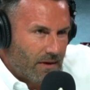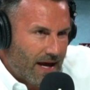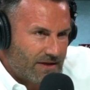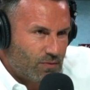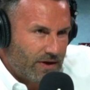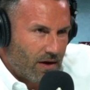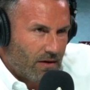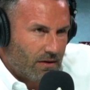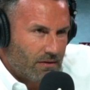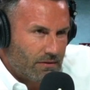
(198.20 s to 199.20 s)
as we
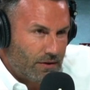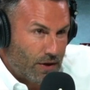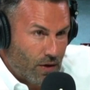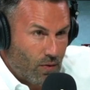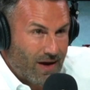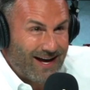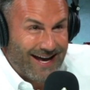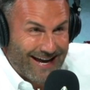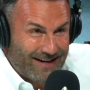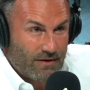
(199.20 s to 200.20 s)
all know, a
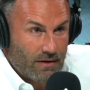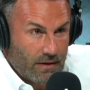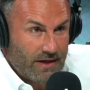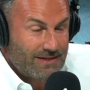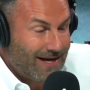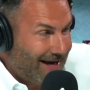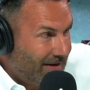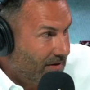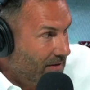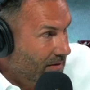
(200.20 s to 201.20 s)
hater is a
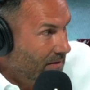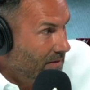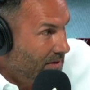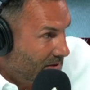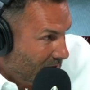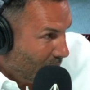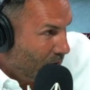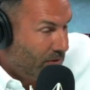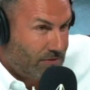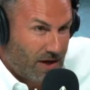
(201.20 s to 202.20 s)
hater, is
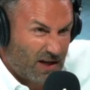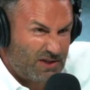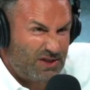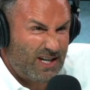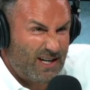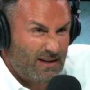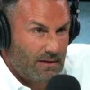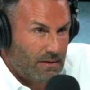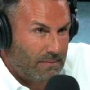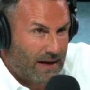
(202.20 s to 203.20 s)
someone who talks shit
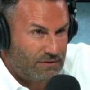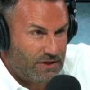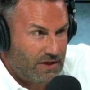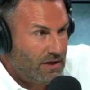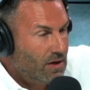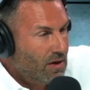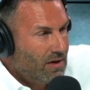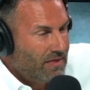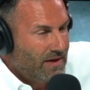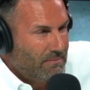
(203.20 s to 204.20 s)
about you
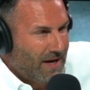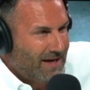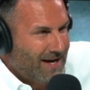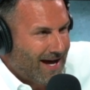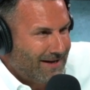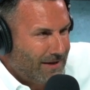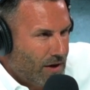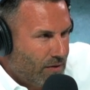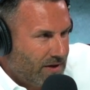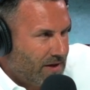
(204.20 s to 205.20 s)
that may not
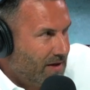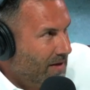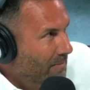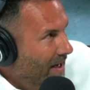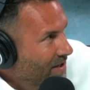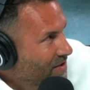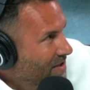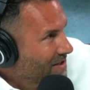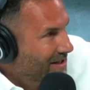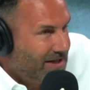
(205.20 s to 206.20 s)
know you, that may
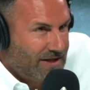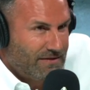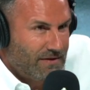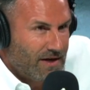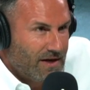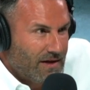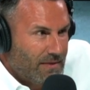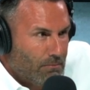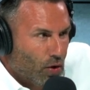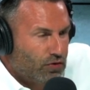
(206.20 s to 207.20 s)
just see you in
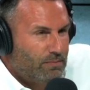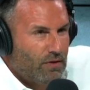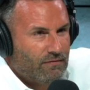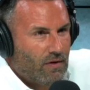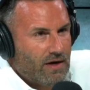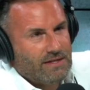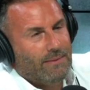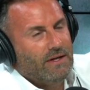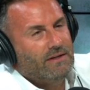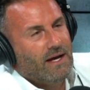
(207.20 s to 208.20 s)
multiple Ferraris. How
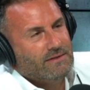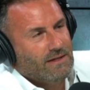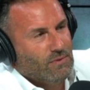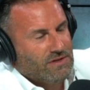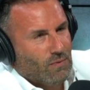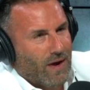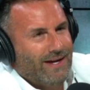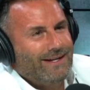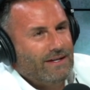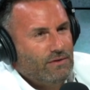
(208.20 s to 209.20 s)
many times someone said, Why
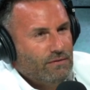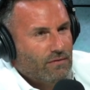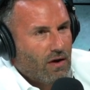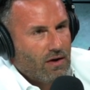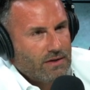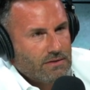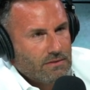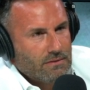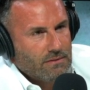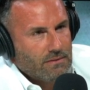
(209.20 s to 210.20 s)
you need two Ferraris?
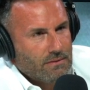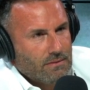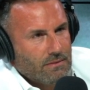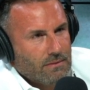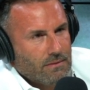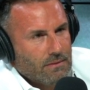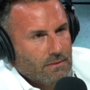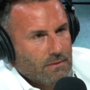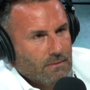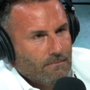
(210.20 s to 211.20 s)

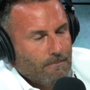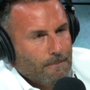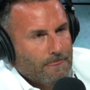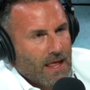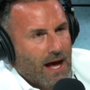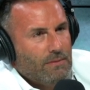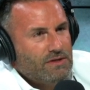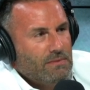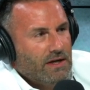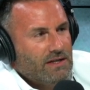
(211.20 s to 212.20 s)
A lot of times. How
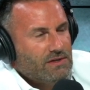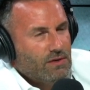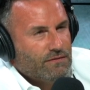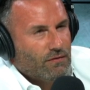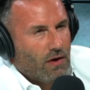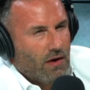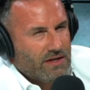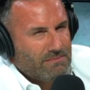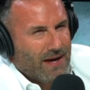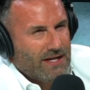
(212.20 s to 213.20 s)
much money has those
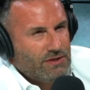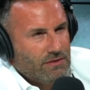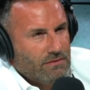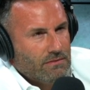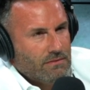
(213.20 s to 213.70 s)
Ferraris made you?